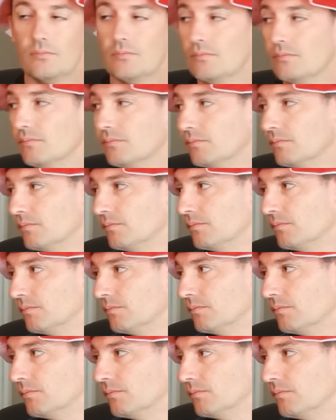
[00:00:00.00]

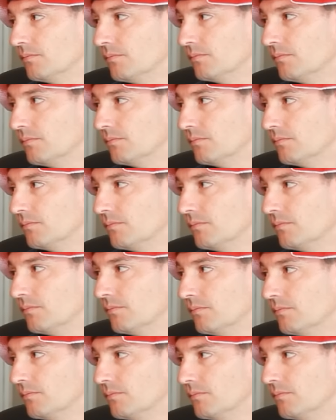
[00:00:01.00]

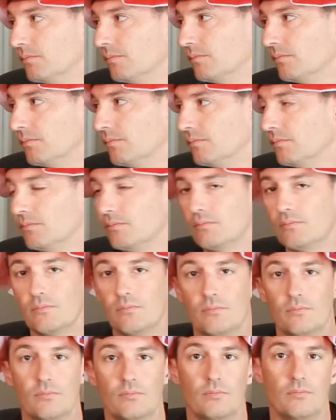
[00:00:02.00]

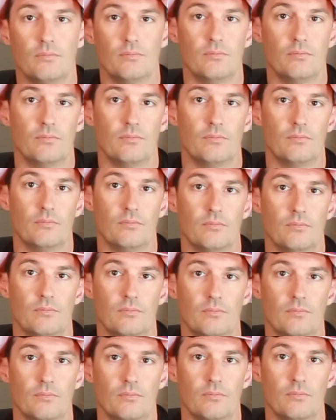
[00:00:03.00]

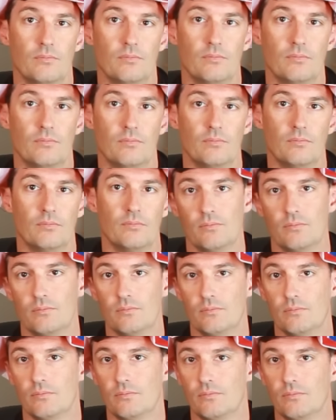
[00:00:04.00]

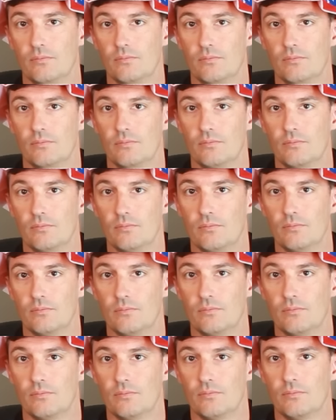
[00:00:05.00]

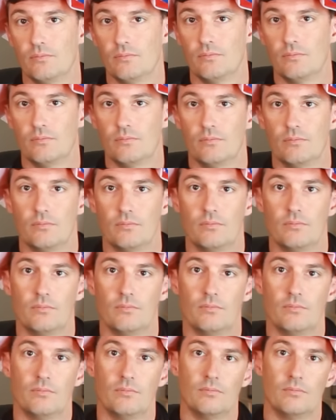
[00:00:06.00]

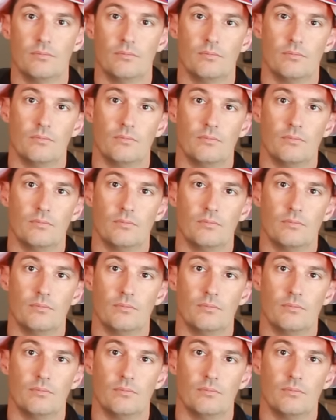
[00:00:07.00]
No words are spoken by the person on screen.